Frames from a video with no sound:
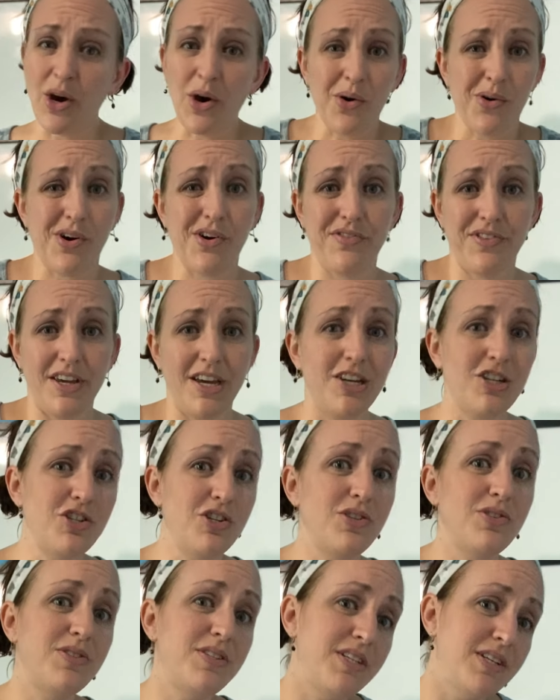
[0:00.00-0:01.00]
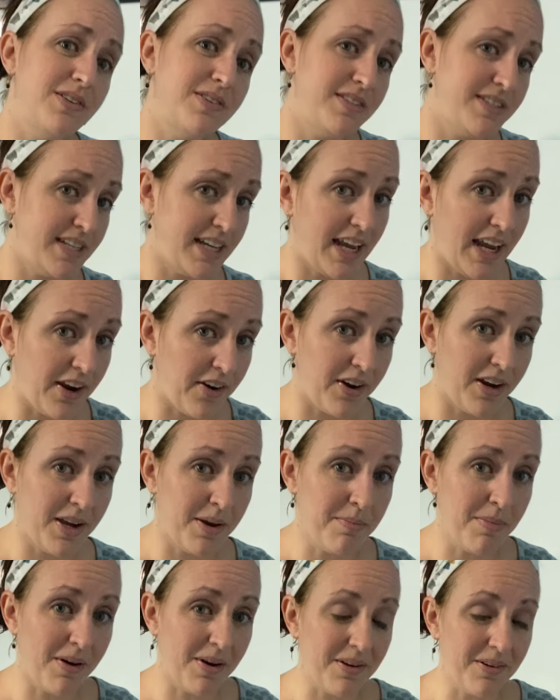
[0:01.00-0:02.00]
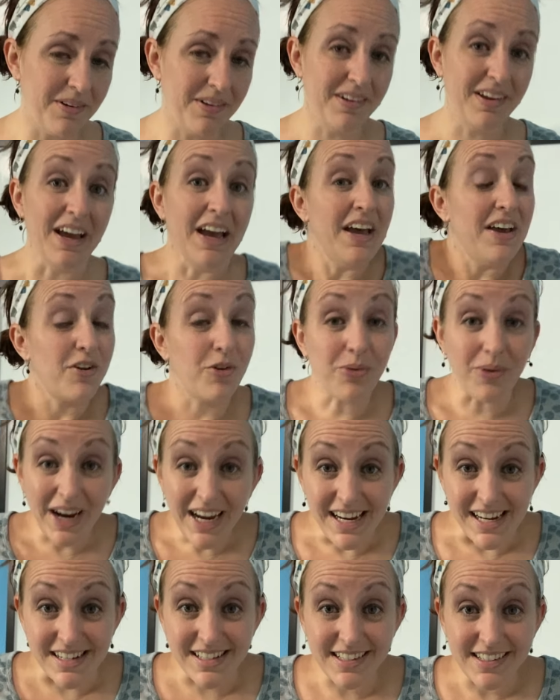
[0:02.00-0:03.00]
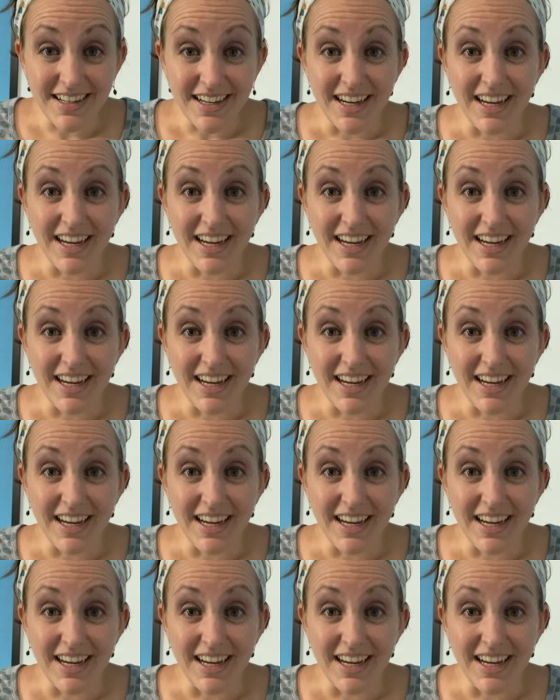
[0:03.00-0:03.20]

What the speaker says: or if they choose to use the area model, great.